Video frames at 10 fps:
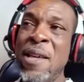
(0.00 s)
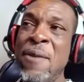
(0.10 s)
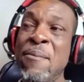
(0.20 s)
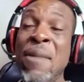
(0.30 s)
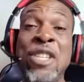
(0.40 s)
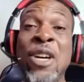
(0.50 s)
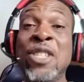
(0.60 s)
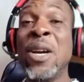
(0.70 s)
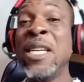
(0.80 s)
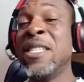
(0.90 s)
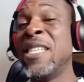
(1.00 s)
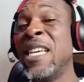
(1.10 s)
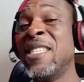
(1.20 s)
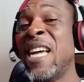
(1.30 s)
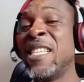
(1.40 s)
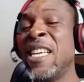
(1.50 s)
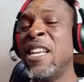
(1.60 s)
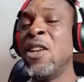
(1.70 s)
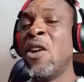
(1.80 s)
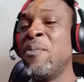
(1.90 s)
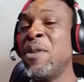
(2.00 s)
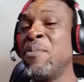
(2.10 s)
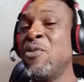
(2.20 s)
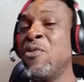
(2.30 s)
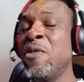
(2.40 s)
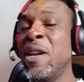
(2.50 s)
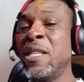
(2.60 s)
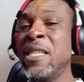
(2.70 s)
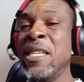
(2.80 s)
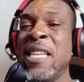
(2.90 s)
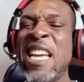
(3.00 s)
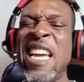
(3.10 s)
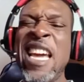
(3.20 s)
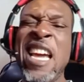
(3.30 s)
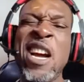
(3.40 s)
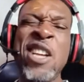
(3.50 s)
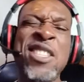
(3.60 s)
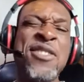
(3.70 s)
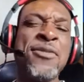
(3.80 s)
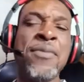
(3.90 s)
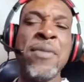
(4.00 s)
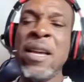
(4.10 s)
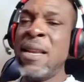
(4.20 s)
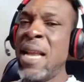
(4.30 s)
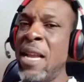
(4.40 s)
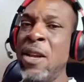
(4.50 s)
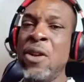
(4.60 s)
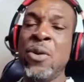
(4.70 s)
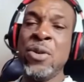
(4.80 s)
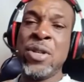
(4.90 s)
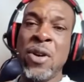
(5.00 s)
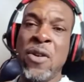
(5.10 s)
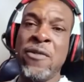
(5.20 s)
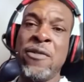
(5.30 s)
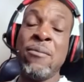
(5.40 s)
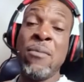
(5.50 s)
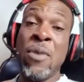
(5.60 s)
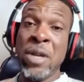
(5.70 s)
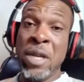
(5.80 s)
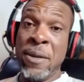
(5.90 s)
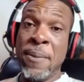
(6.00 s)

Major joy in the sense that a lot of people raked in a trailer load of money.